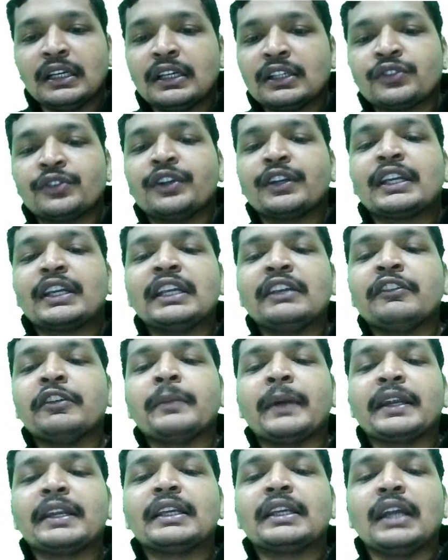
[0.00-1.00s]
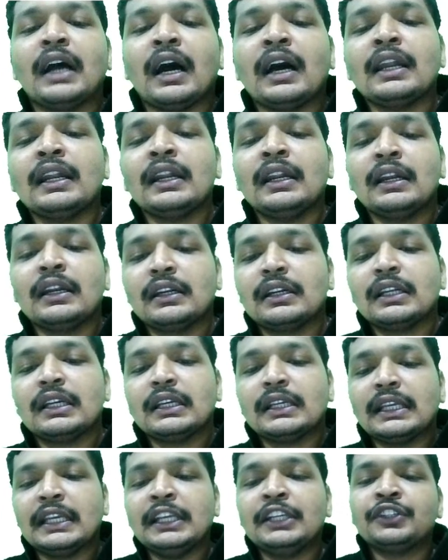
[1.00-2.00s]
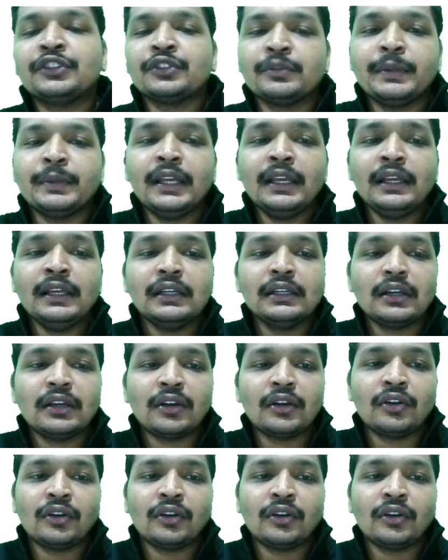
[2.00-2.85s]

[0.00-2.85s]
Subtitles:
so your dV by dr, E should be,